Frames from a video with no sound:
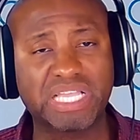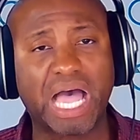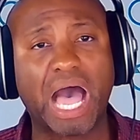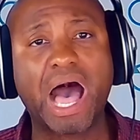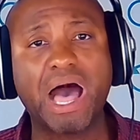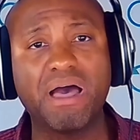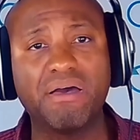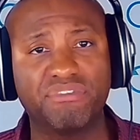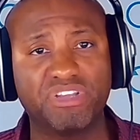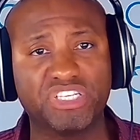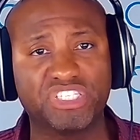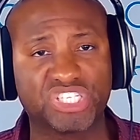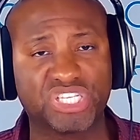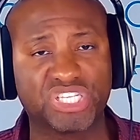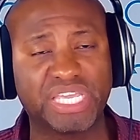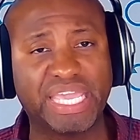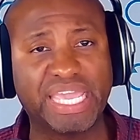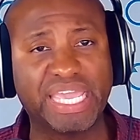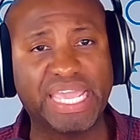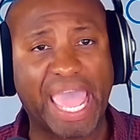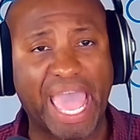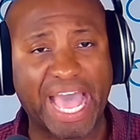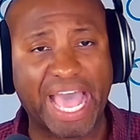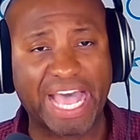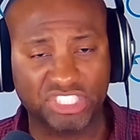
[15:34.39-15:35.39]
obviously
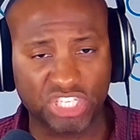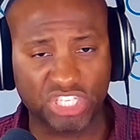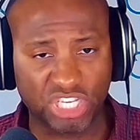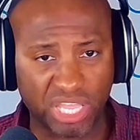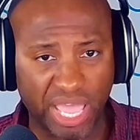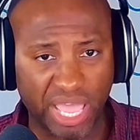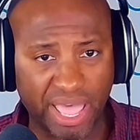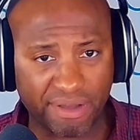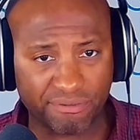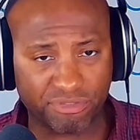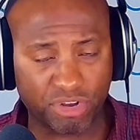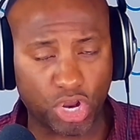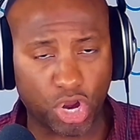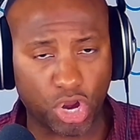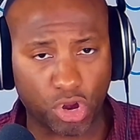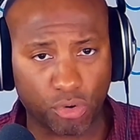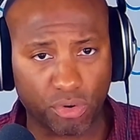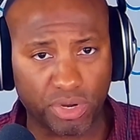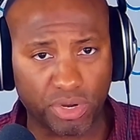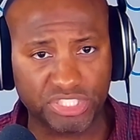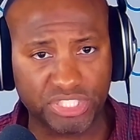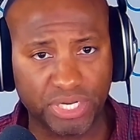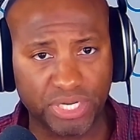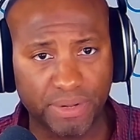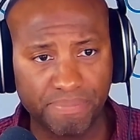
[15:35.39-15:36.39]
he had to have
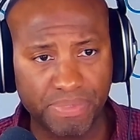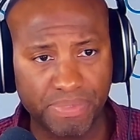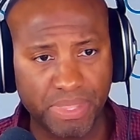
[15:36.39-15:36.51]
courage